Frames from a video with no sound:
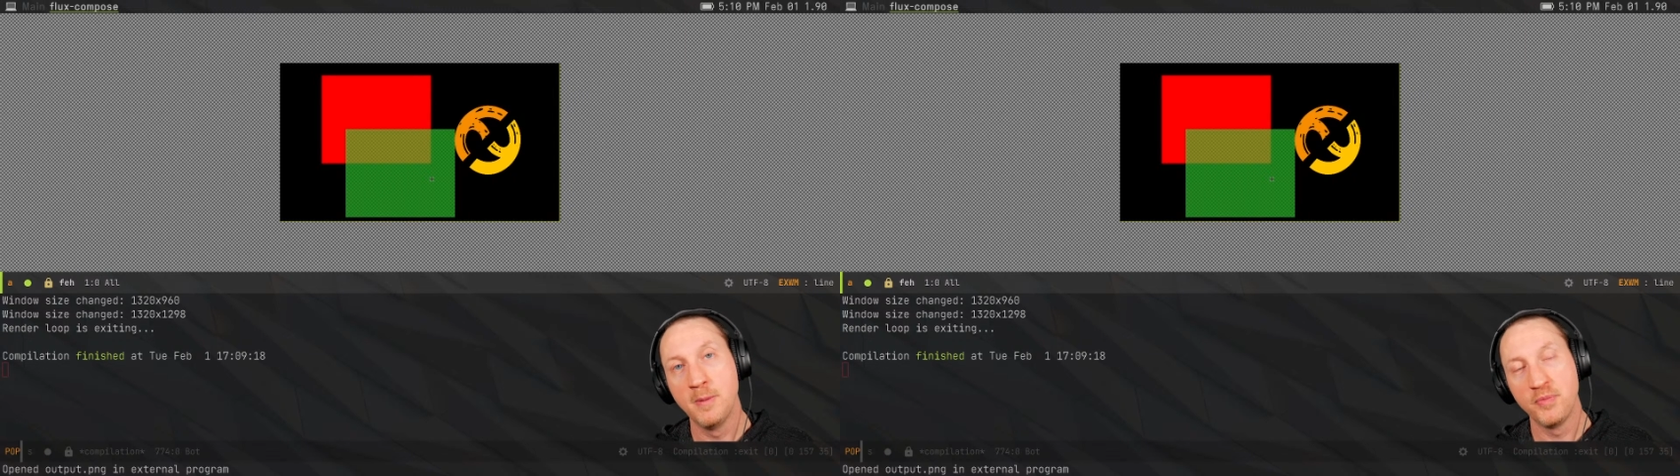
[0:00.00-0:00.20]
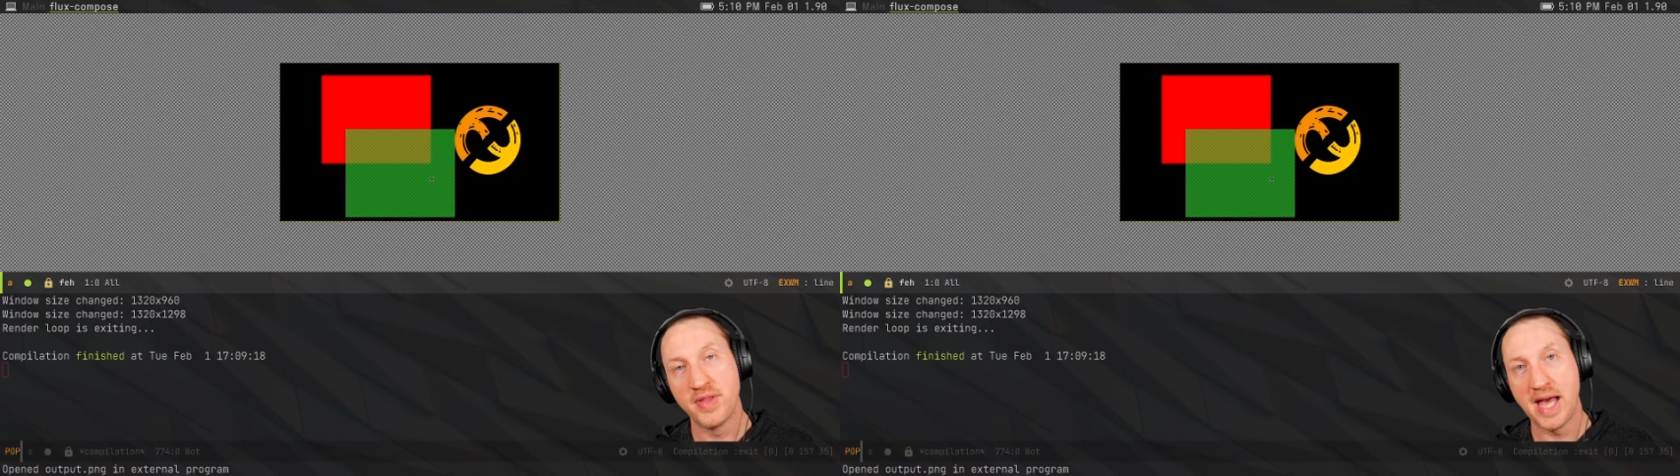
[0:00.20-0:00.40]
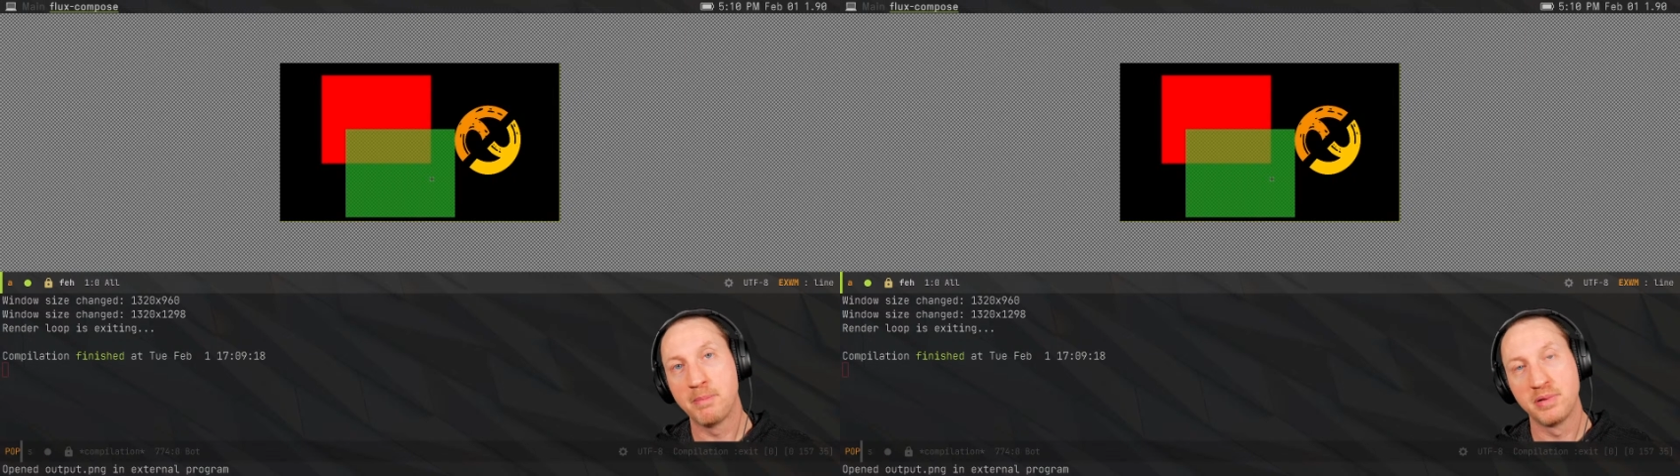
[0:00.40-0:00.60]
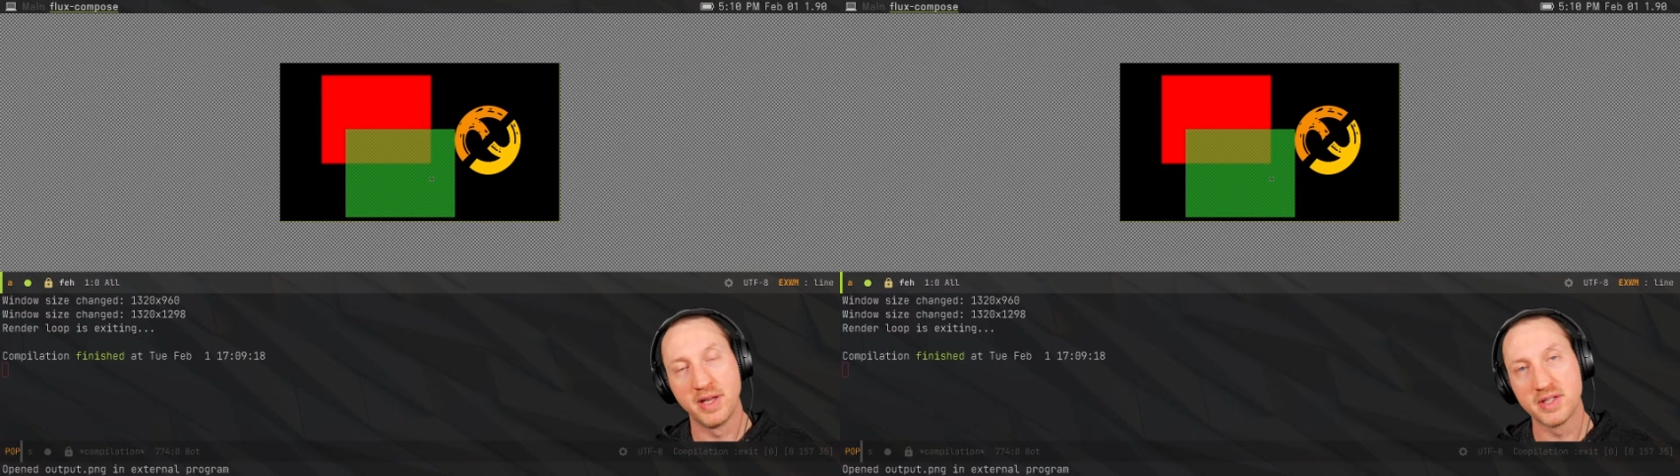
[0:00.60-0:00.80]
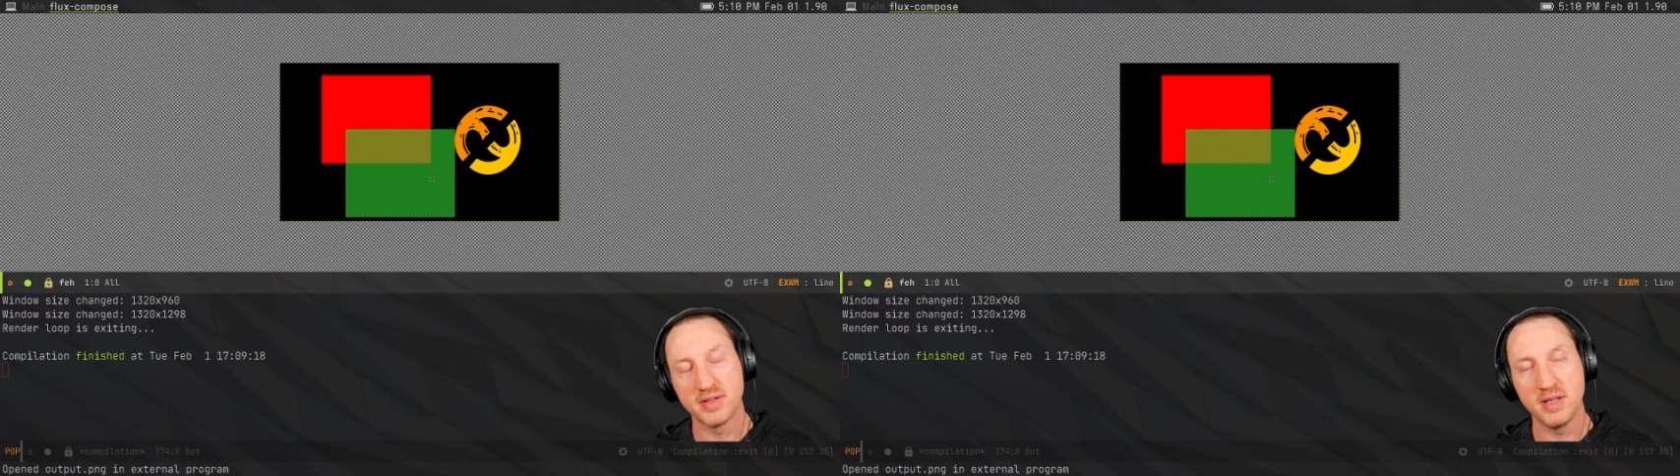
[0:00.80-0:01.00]
that
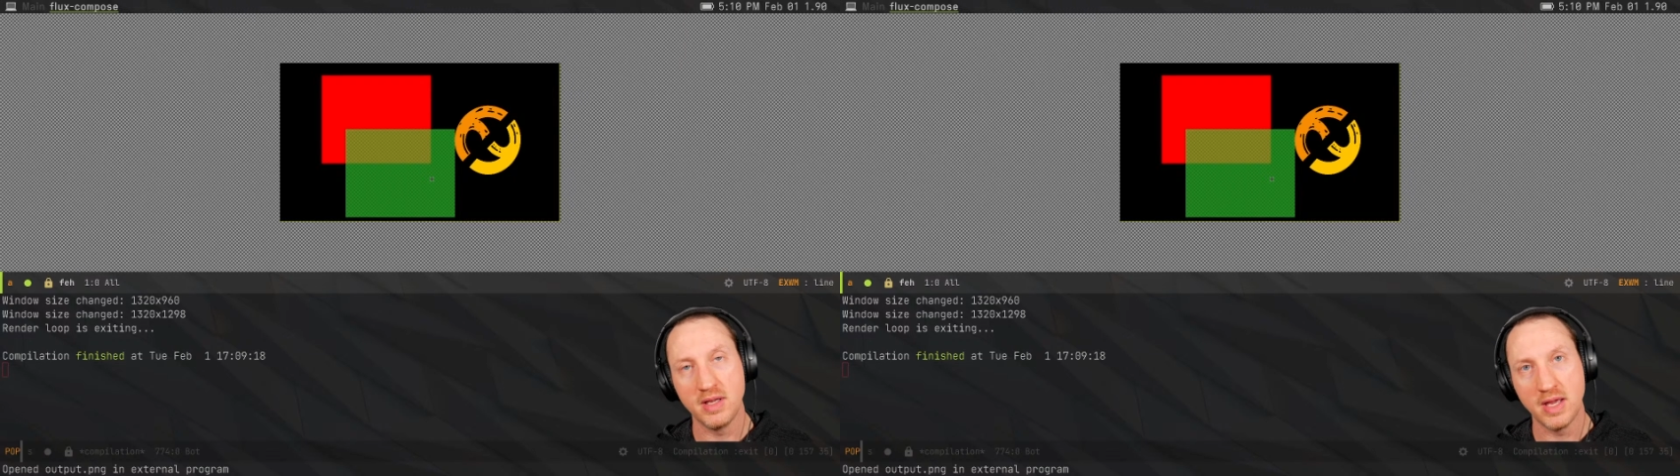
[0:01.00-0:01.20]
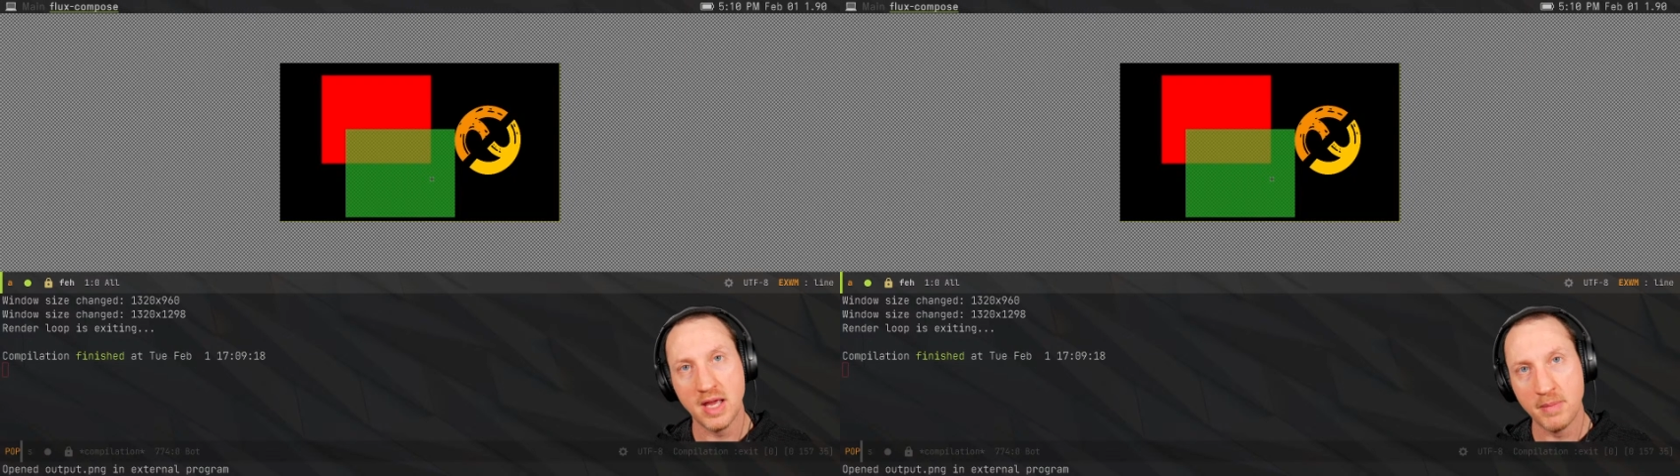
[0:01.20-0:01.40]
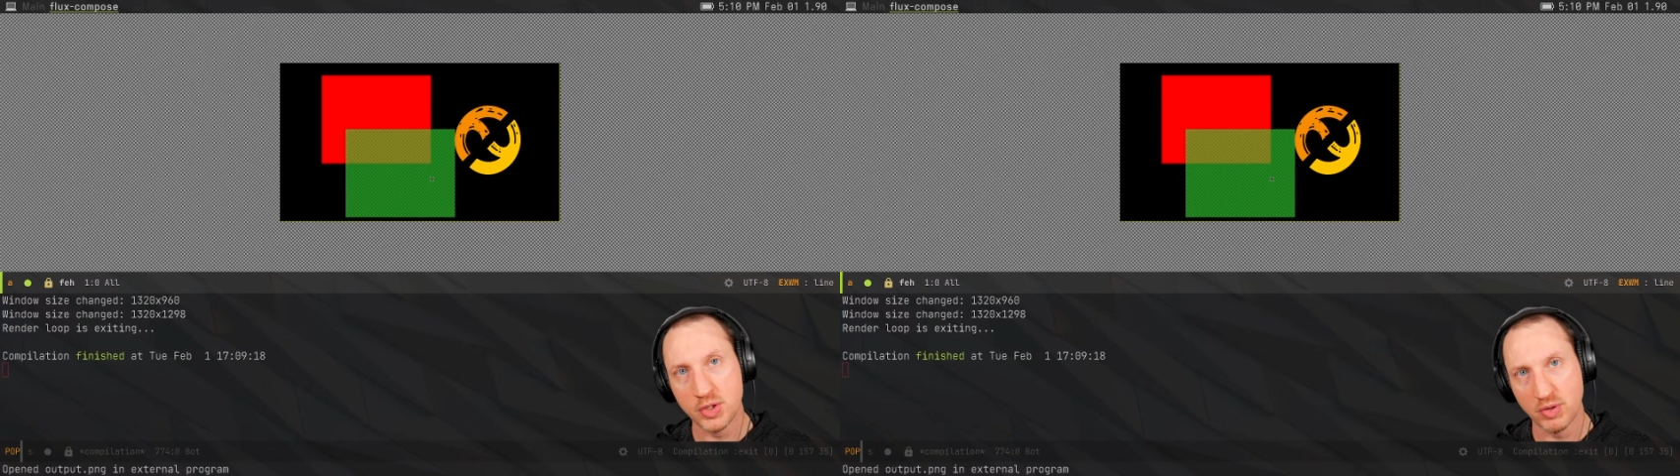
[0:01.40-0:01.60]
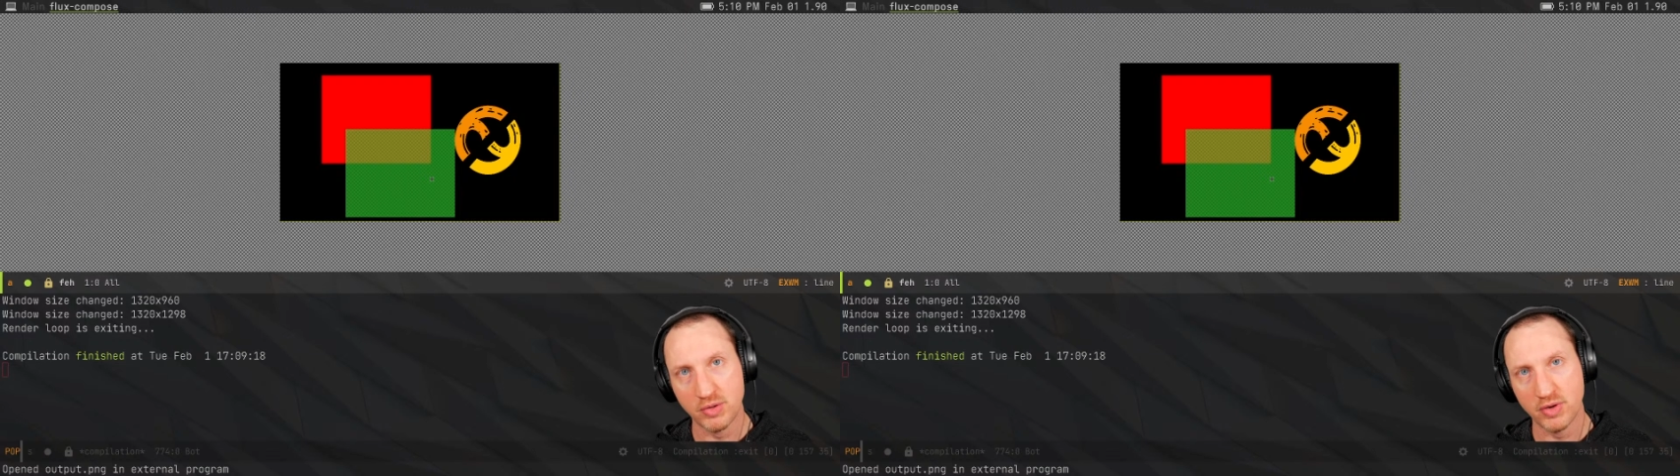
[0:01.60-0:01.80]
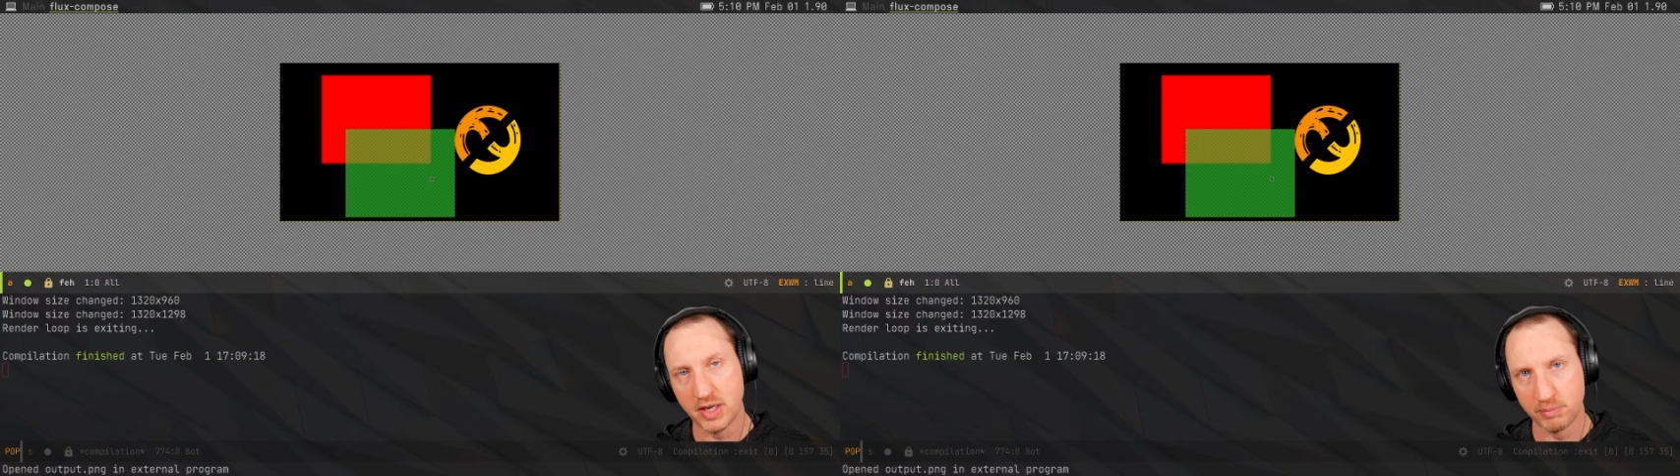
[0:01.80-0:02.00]
plus the image
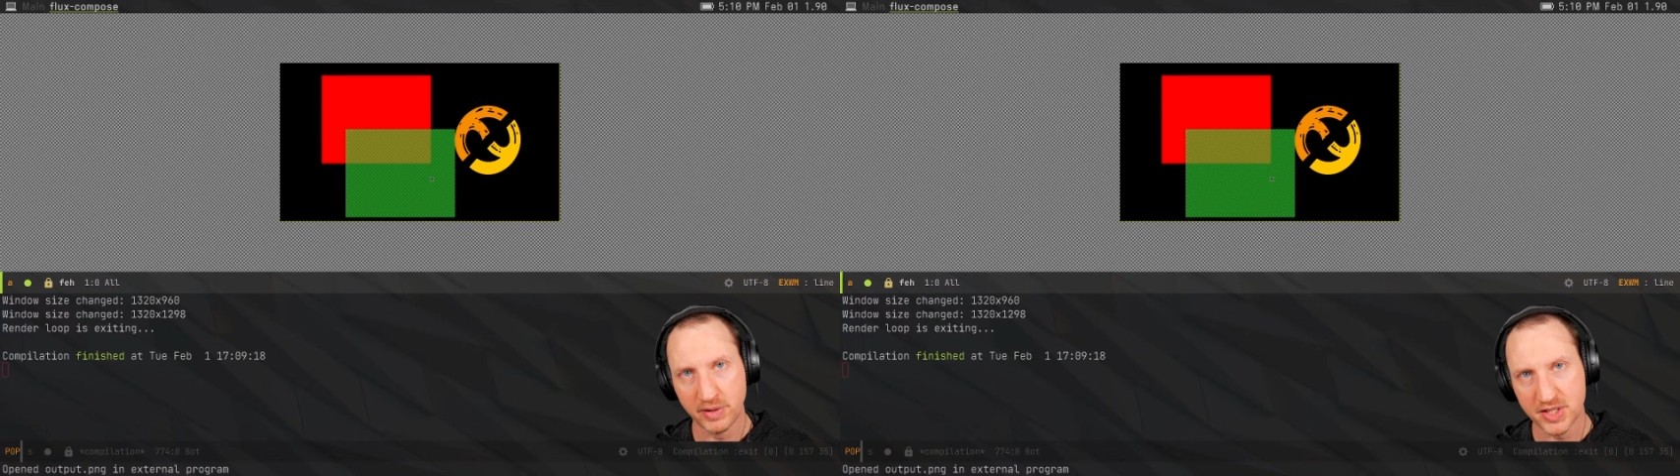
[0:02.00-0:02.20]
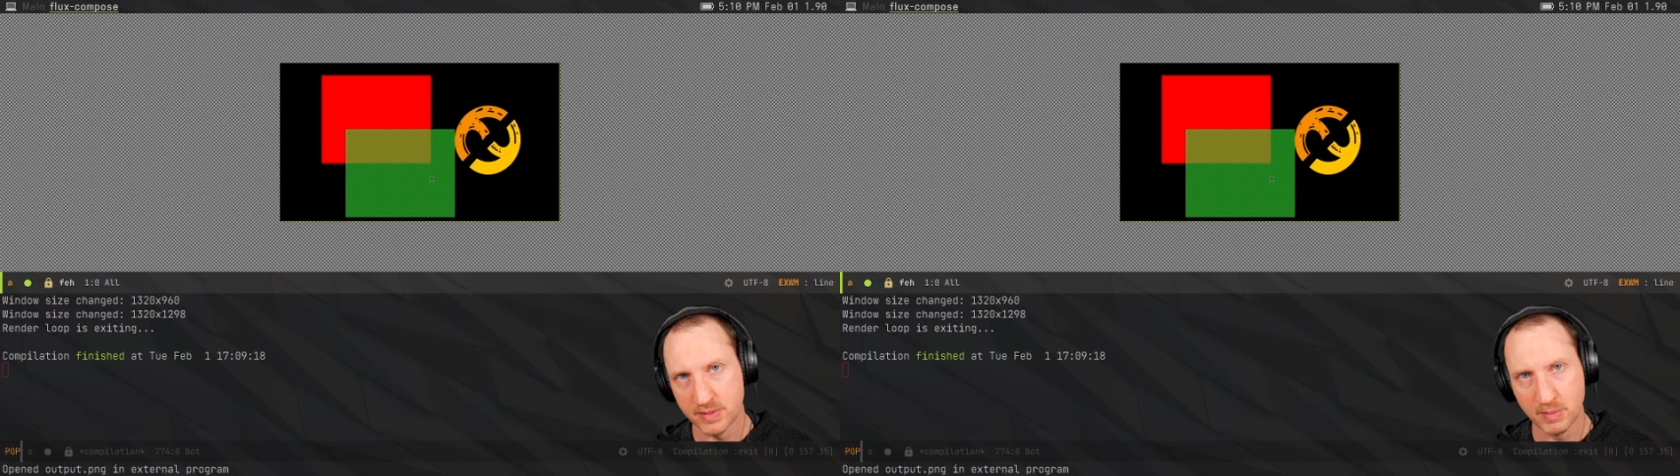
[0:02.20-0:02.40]
rendering plus some